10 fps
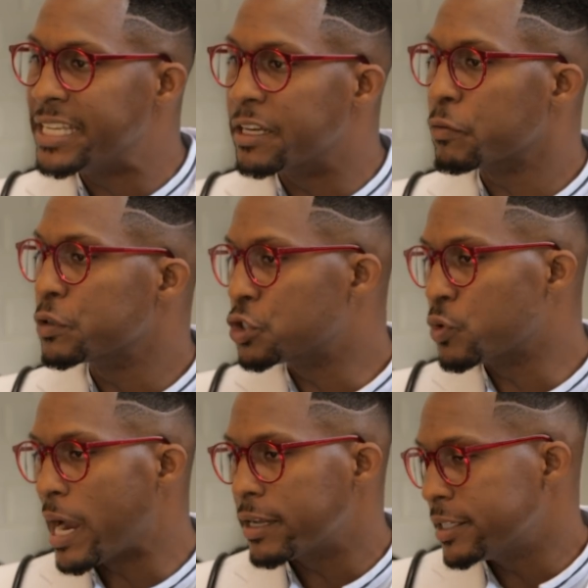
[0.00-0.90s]
different
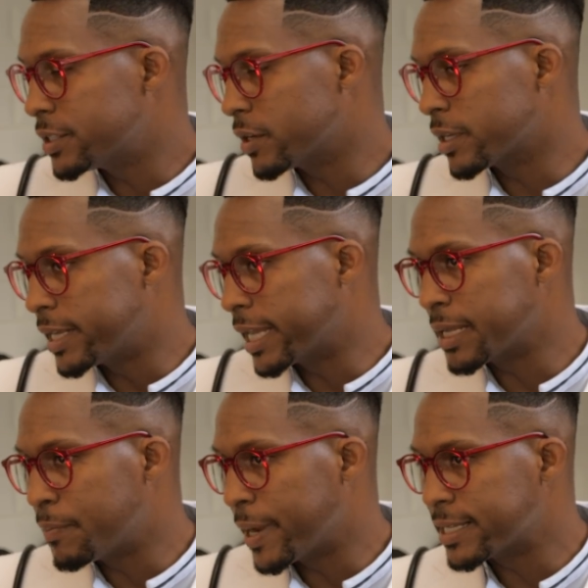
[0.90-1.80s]
strategies on a
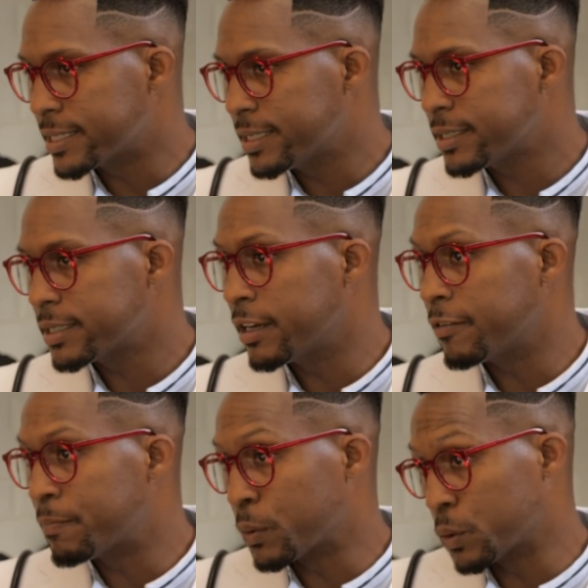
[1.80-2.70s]
daily basis
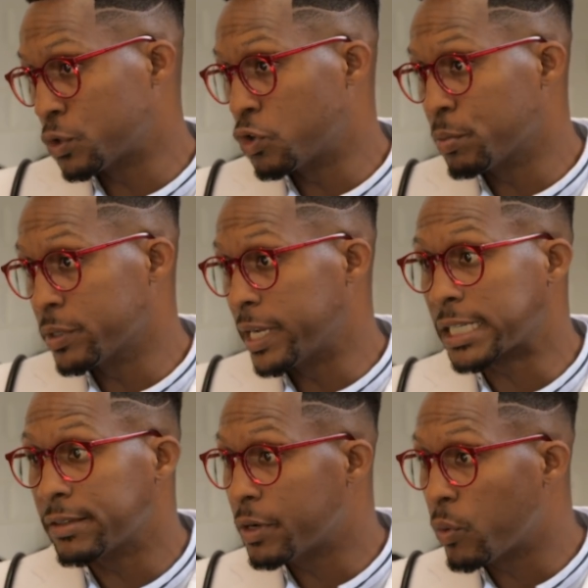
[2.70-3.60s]
of personal
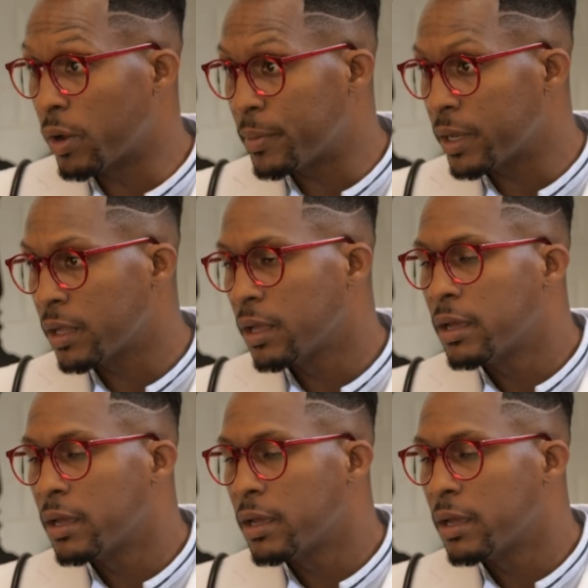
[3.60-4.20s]
protective equipment.